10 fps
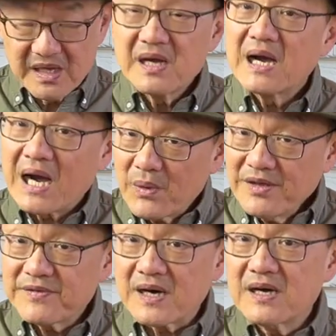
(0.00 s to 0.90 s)

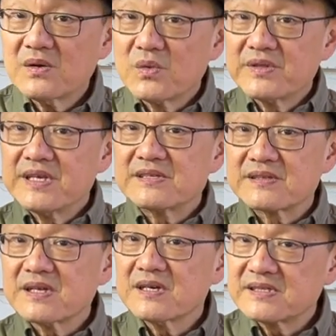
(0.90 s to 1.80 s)
However, with these
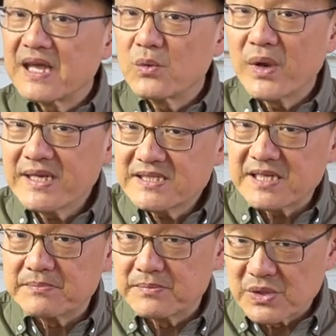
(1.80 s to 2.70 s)
Thursday
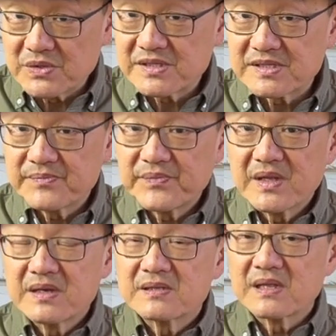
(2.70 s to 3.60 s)
wingtip boots,
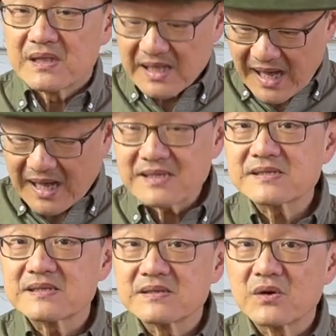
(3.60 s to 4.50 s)
the
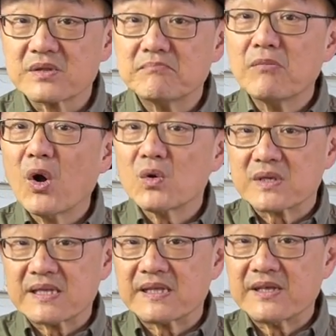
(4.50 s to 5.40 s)
last, or the mold
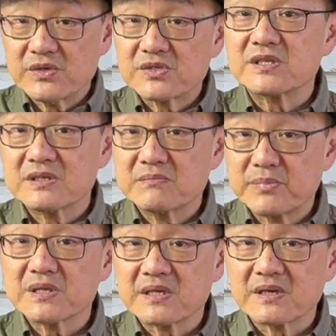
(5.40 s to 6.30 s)
that they used to
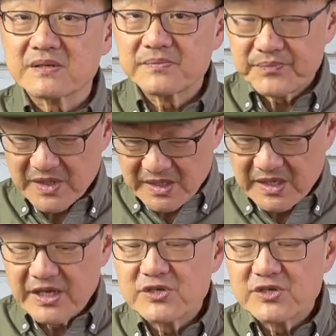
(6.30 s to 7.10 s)
build it on, is